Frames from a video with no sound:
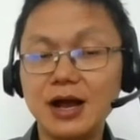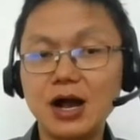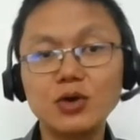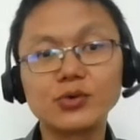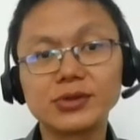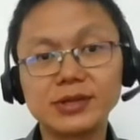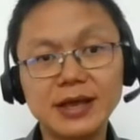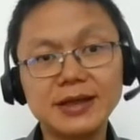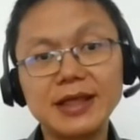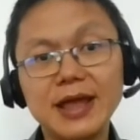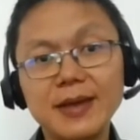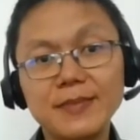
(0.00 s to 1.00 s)
I will
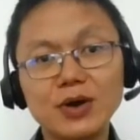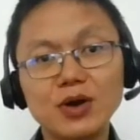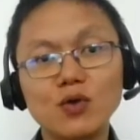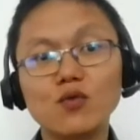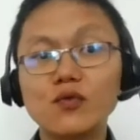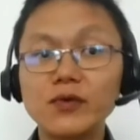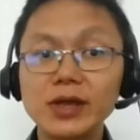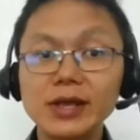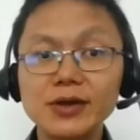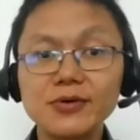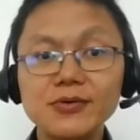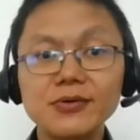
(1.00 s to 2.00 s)
send them a
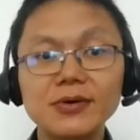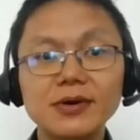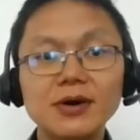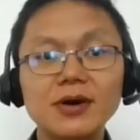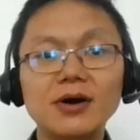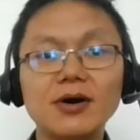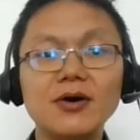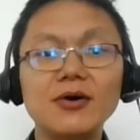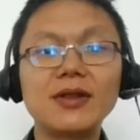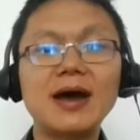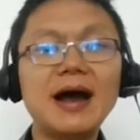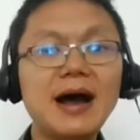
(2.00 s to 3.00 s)
video
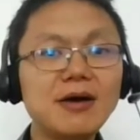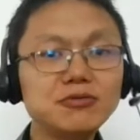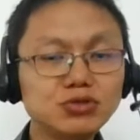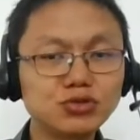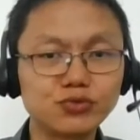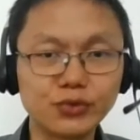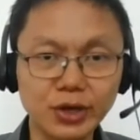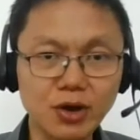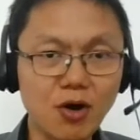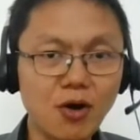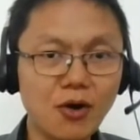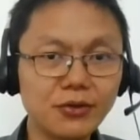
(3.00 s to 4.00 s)
on how to
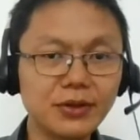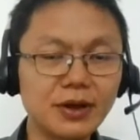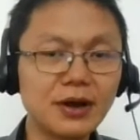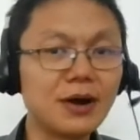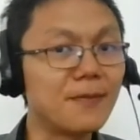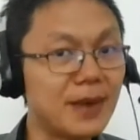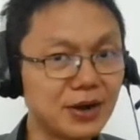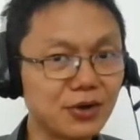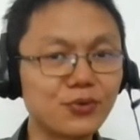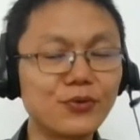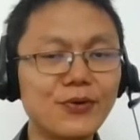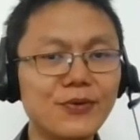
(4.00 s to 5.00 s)
record a
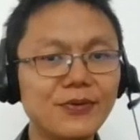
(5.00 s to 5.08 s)
macro.